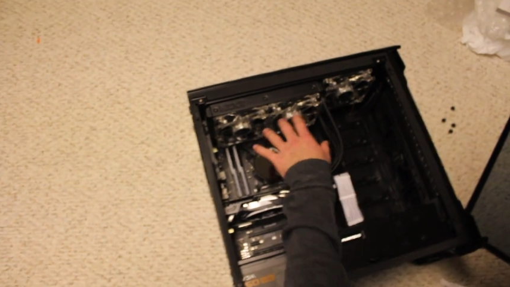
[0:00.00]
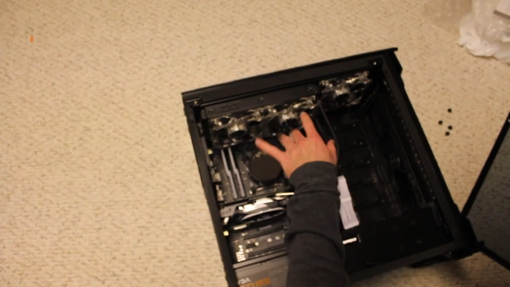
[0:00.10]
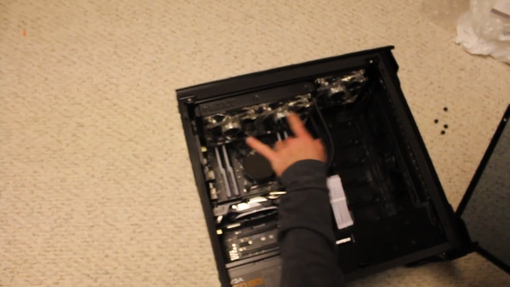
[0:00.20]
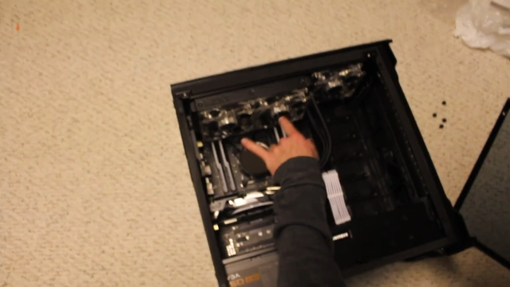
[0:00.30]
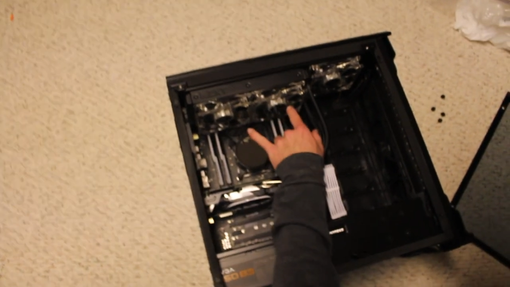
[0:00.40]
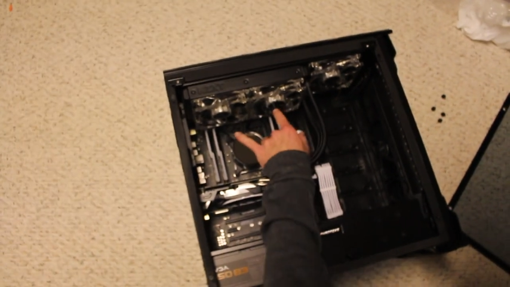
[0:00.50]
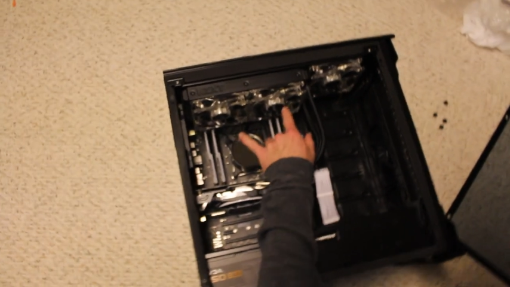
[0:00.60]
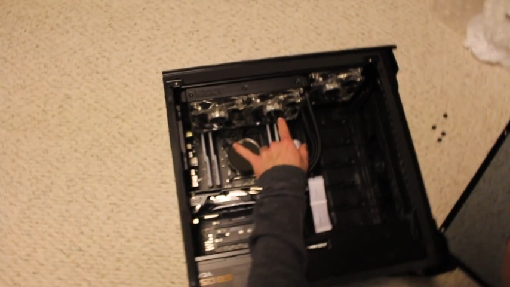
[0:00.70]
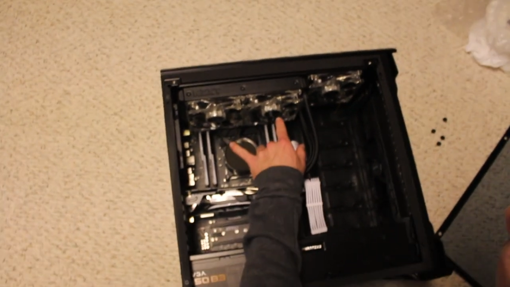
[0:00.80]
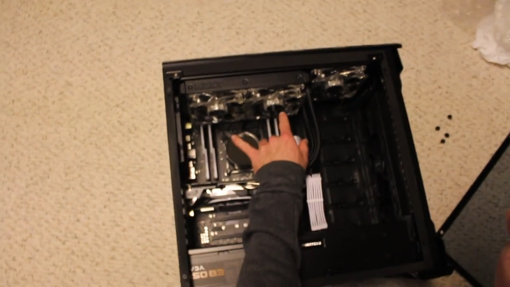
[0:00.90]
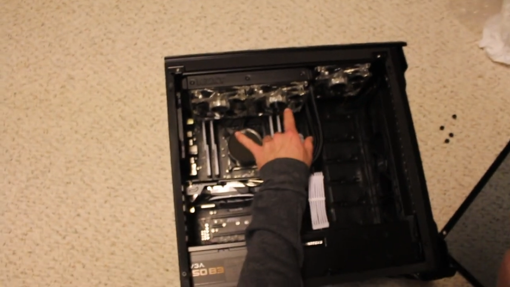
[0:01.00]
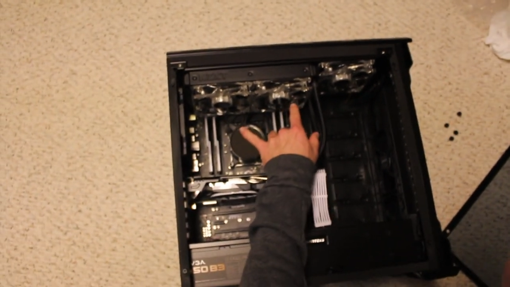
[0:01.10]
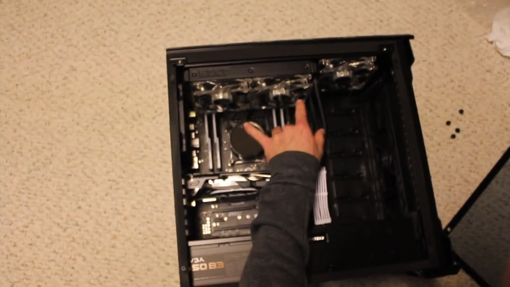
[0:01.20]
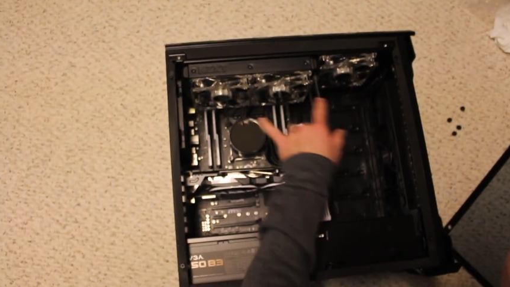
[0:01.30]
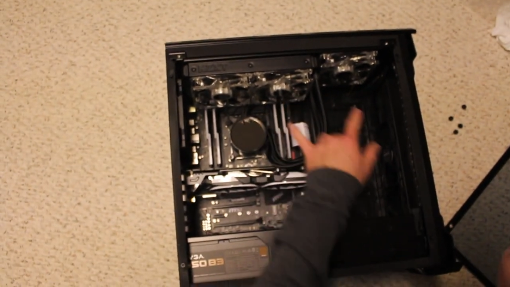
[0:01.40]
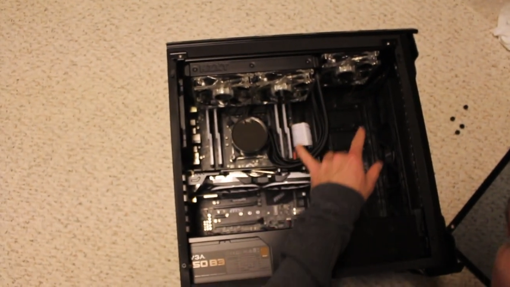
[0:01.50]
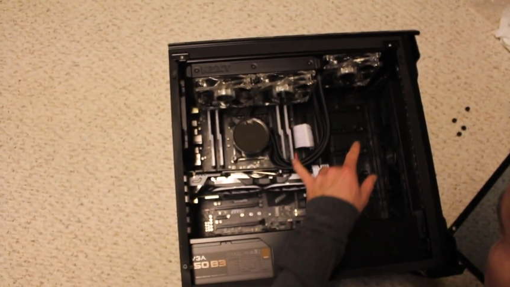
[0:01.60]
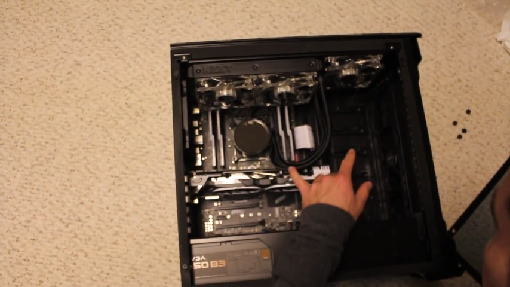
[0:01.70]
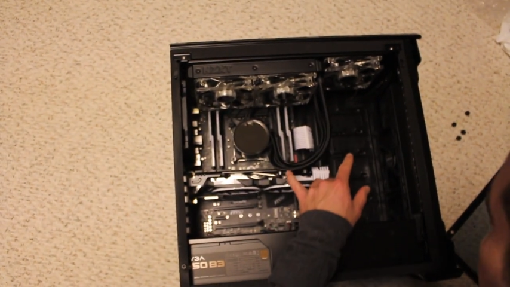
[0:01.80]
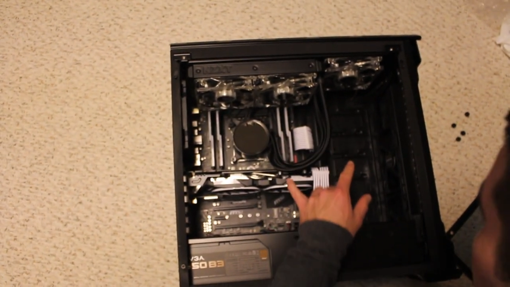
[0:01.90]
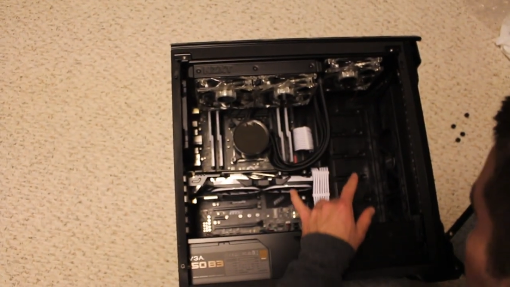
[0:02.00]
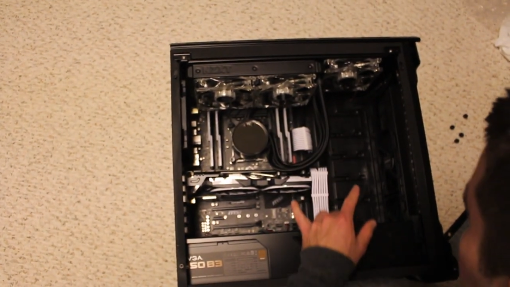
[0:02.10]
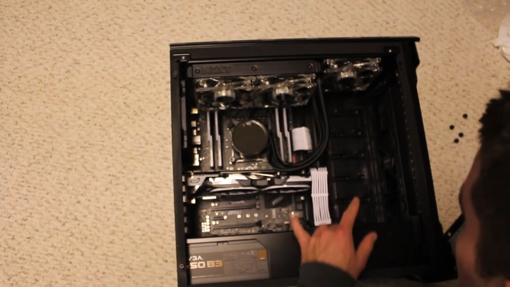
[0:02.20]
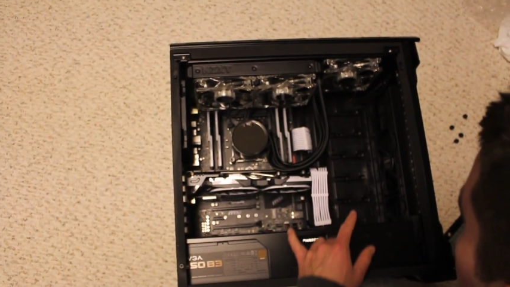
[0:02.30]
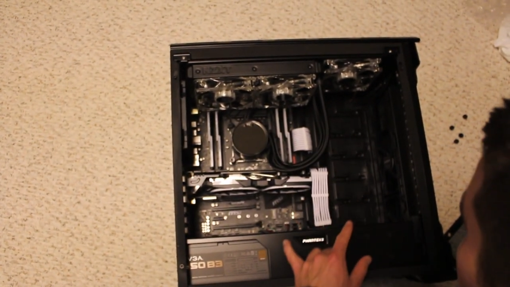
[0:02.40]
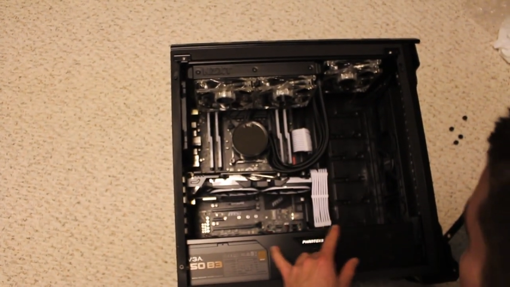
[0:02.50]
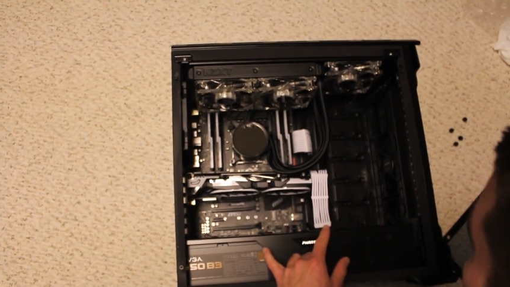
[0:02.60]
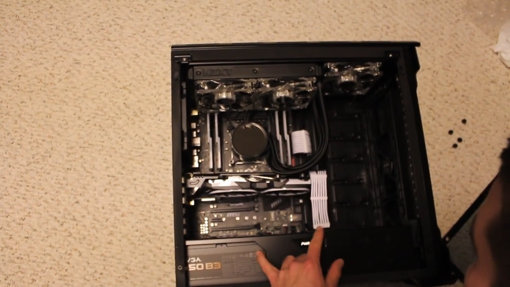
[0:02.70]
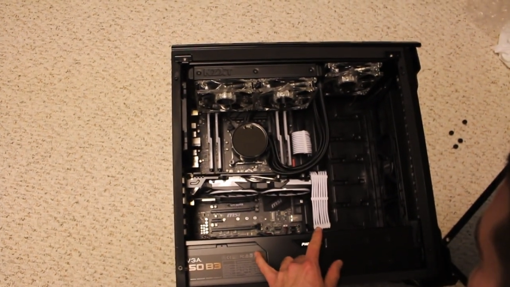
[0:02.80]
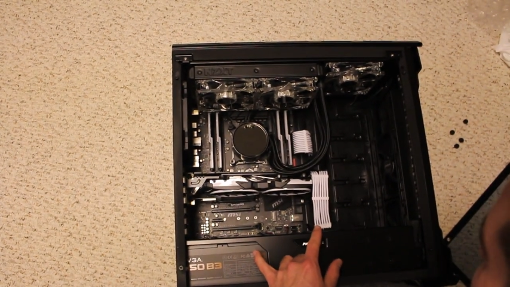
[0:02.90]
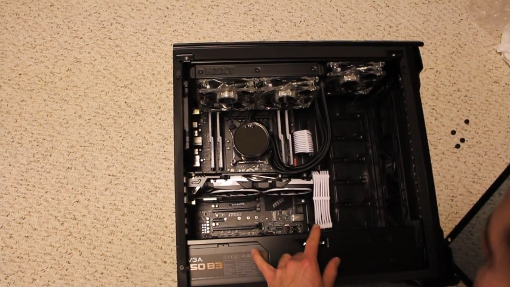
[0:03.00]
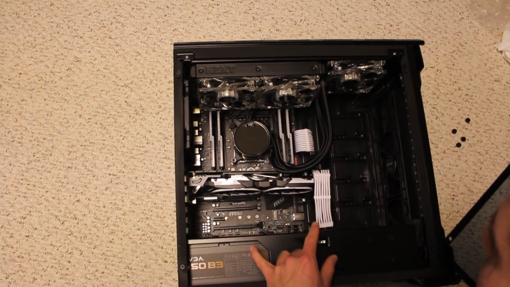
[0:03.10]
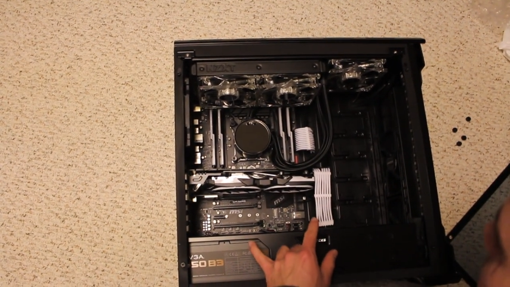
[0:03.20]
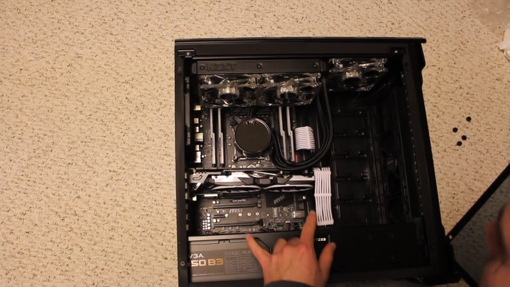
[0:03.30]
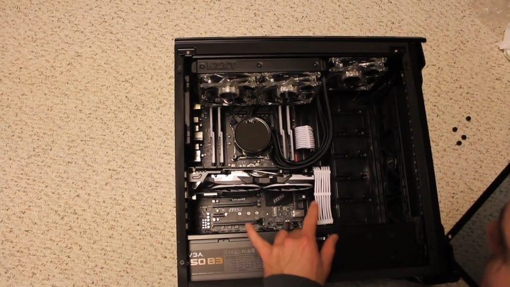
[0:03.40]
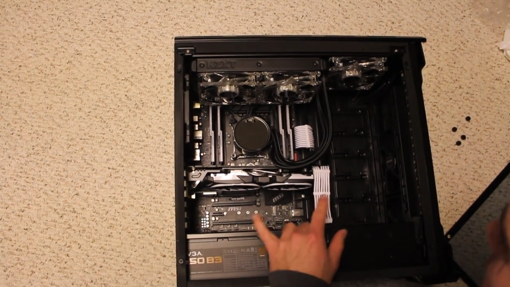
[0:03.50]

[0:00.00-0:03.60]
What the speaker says: Nobody's mouth can be seen.